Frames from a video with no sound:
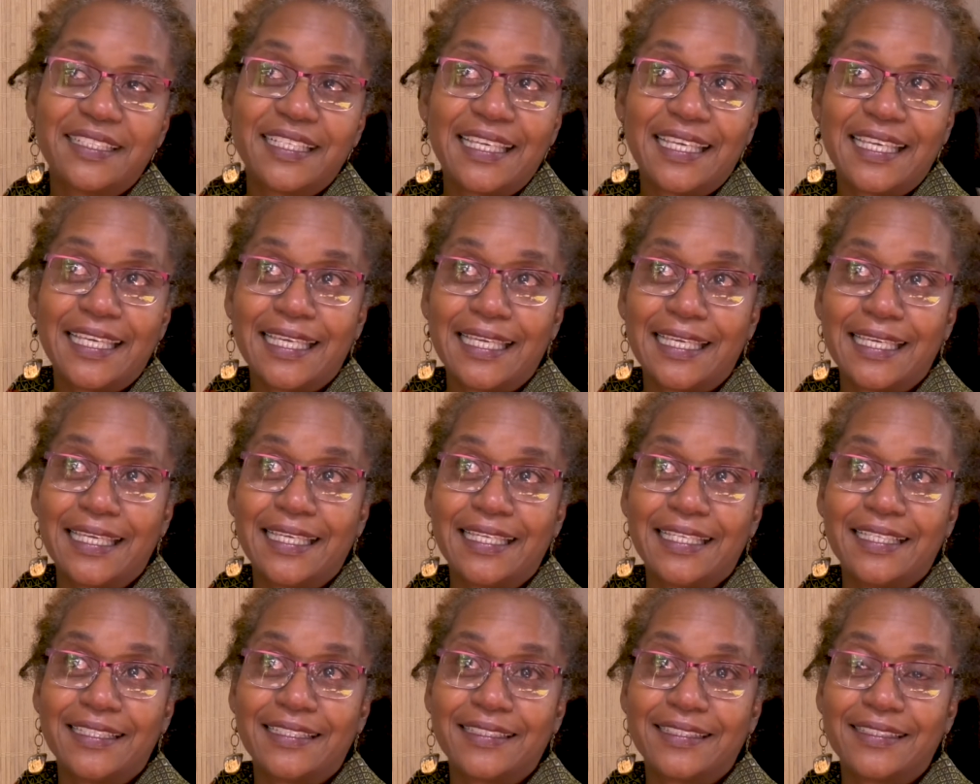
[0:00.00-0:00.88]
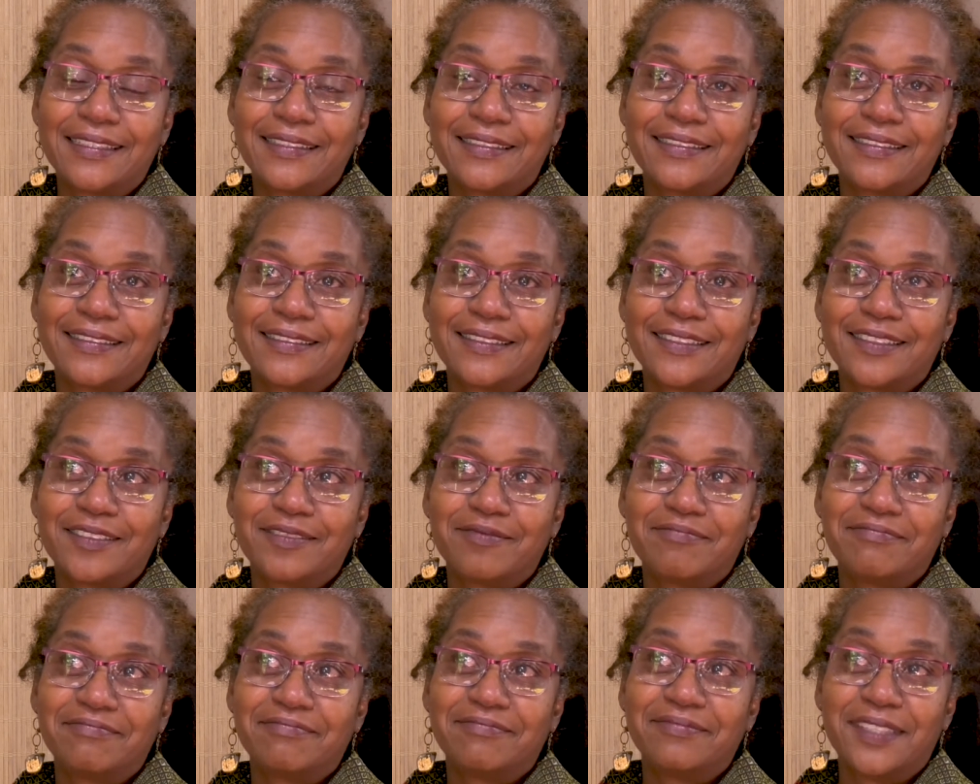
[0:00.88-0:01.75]
He
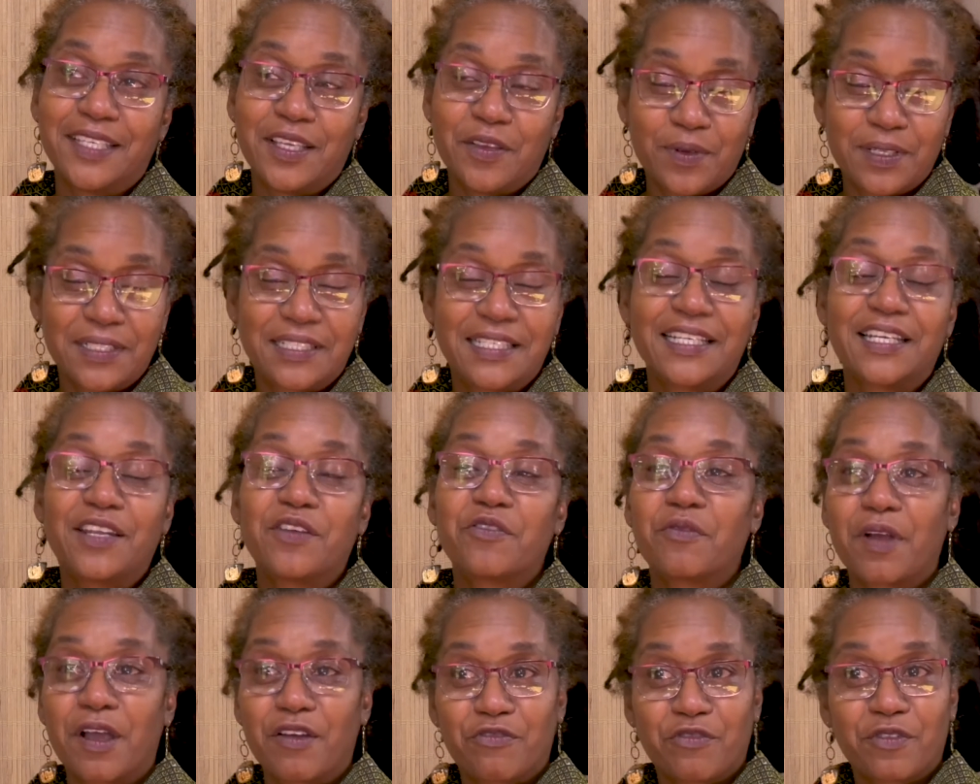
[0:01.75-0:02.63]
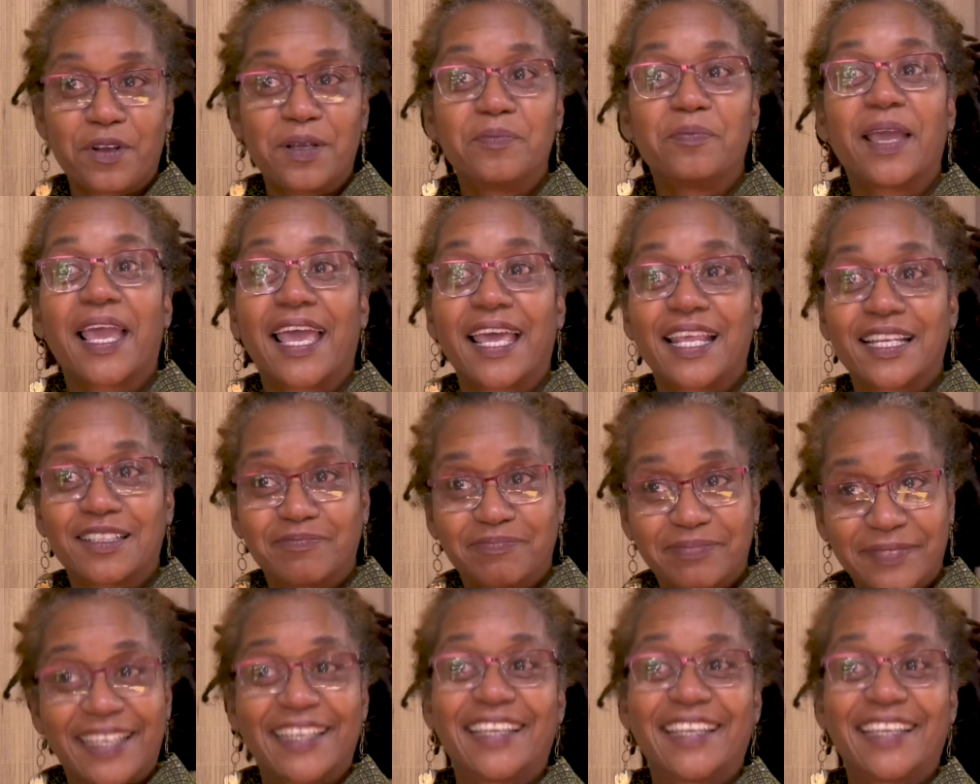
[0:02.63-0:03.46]
was an irreverent man.